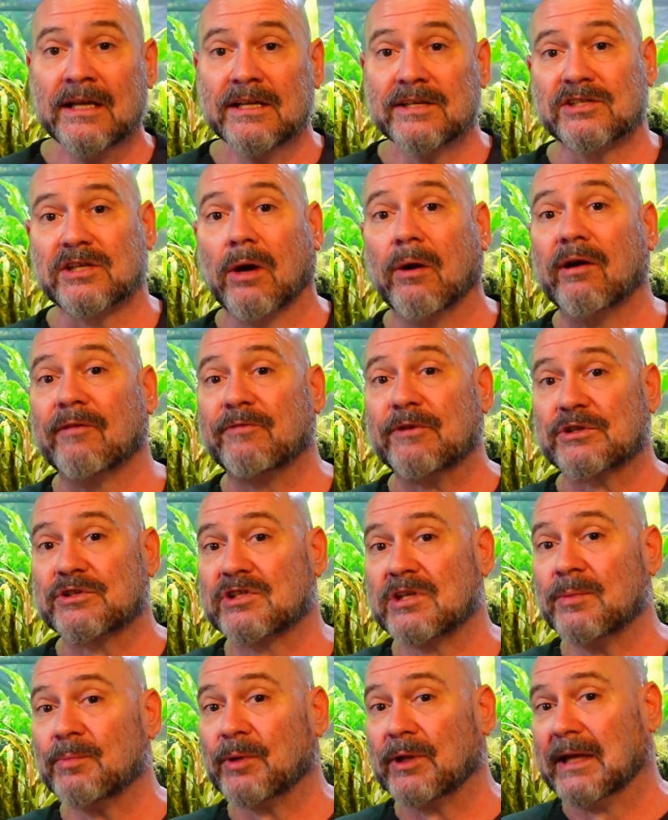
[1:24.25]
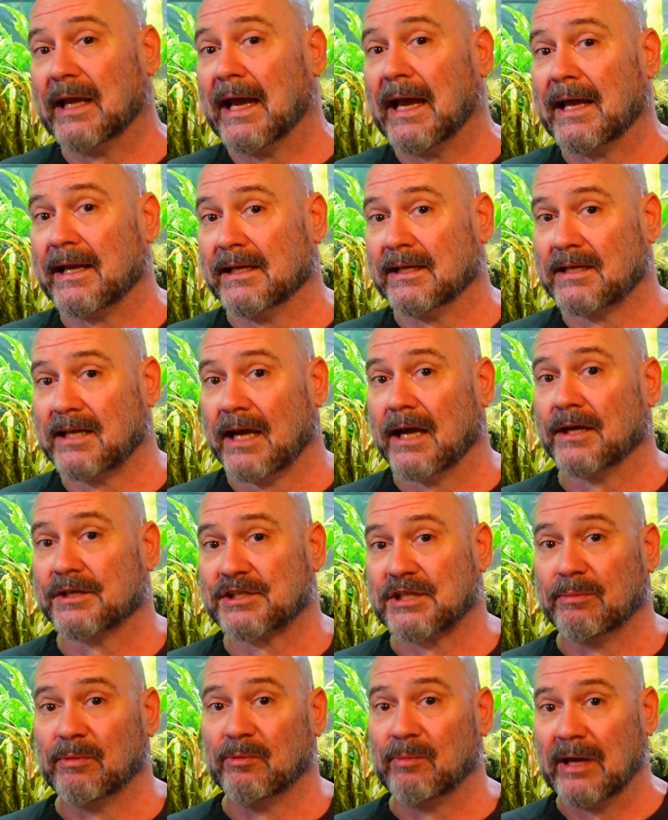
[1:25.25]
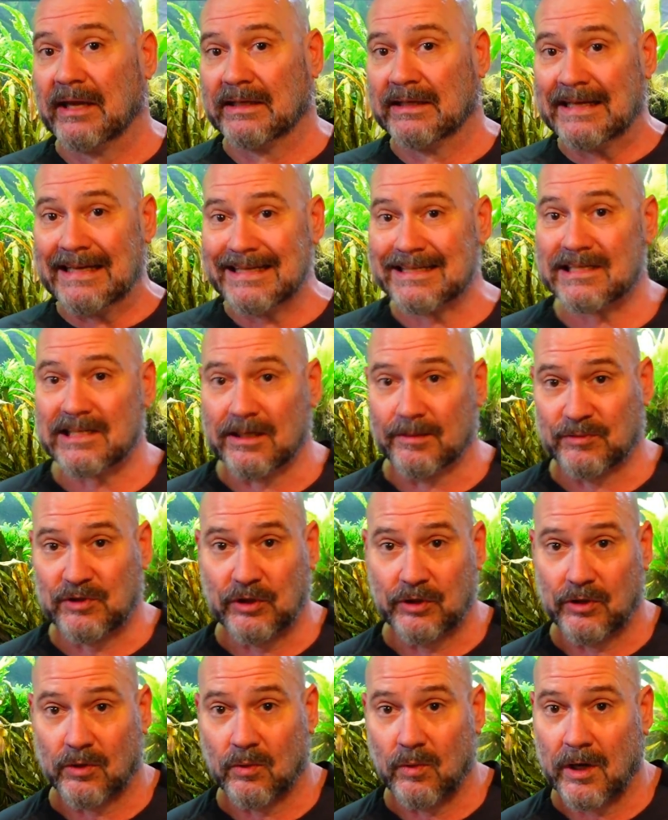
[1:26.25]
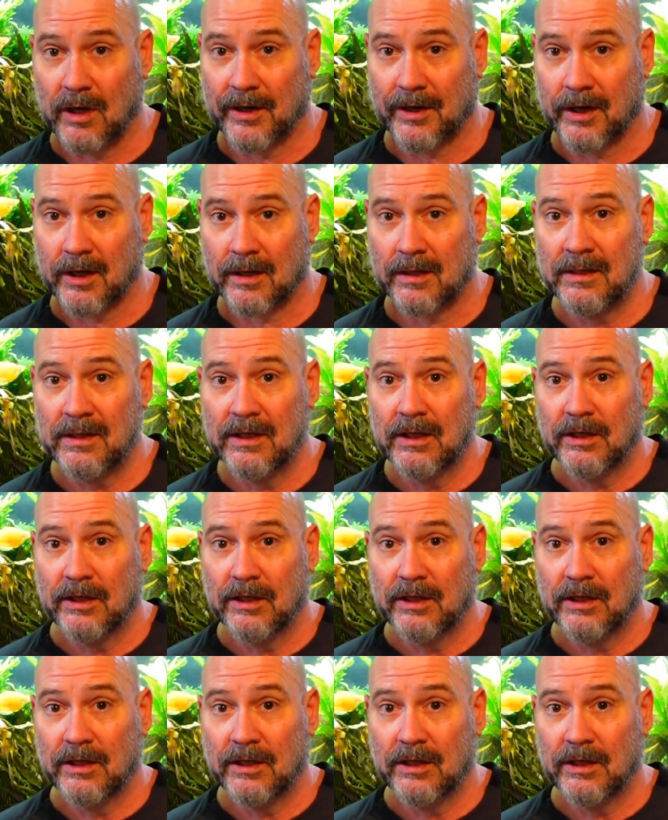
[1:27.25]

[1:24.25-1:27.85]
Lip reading: So if you're simply adding calcium and magnesium to your water,